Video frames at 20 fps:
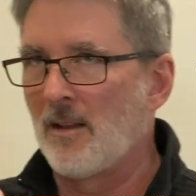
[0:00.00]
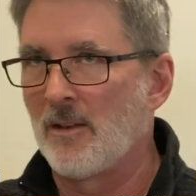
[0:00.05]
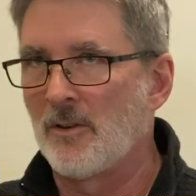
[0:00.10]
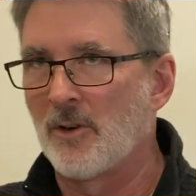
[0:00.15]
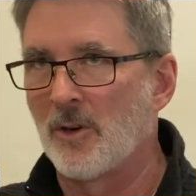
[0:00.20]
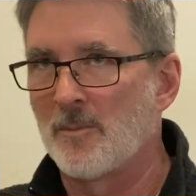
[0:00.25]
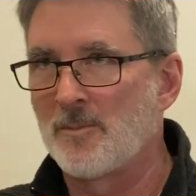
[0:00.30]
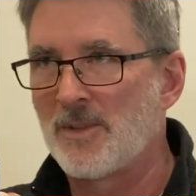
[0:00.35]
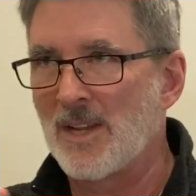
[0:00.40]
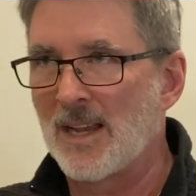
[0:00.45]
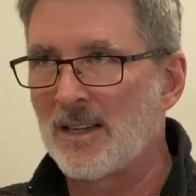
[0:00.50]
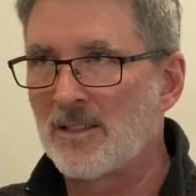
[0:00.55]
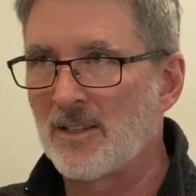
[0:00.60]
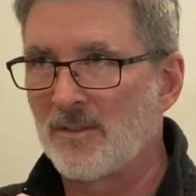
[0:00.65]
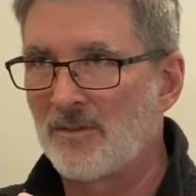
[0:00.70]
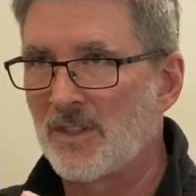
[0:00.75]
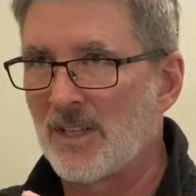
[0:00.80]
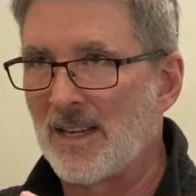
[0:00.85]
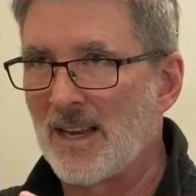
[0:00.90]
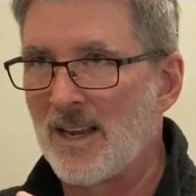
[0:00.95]
your
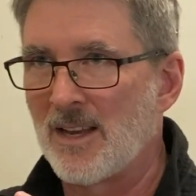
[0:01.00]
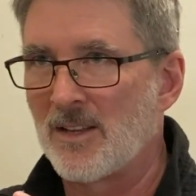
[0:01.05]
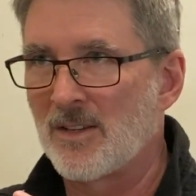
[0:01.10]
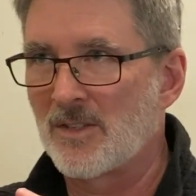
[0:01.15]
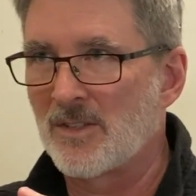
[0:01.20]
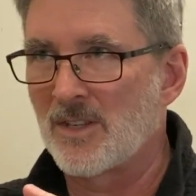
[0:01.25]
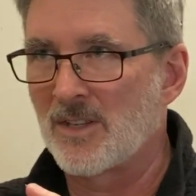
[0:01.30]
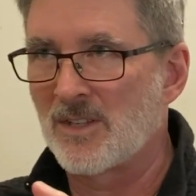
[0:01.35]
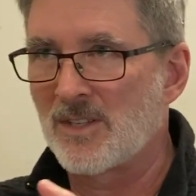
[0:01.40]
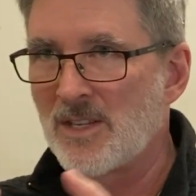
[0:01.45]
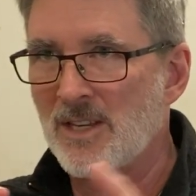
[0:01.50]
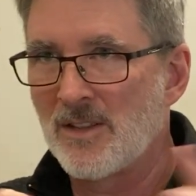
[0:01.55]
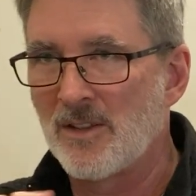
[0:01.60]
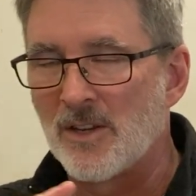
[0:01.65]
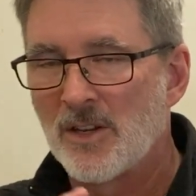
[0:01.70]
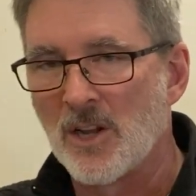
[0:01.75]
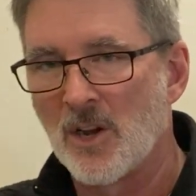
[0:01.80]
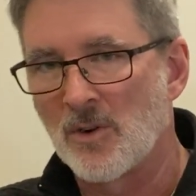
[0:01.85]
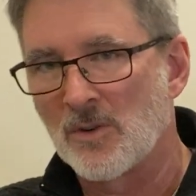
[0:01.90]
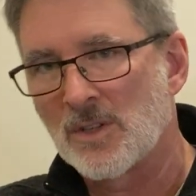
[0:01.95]
objective today is to see the
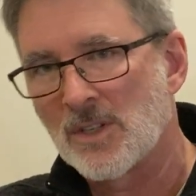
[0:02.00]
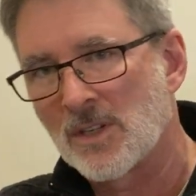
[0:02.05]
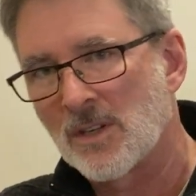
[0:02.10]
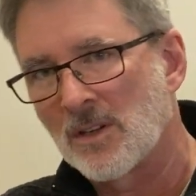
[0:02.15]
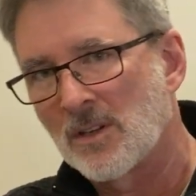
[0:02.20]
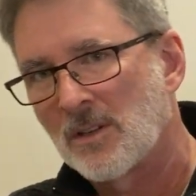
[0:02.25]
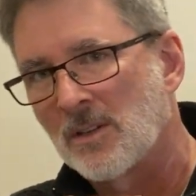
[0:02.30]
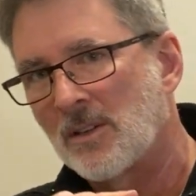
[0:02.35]
notes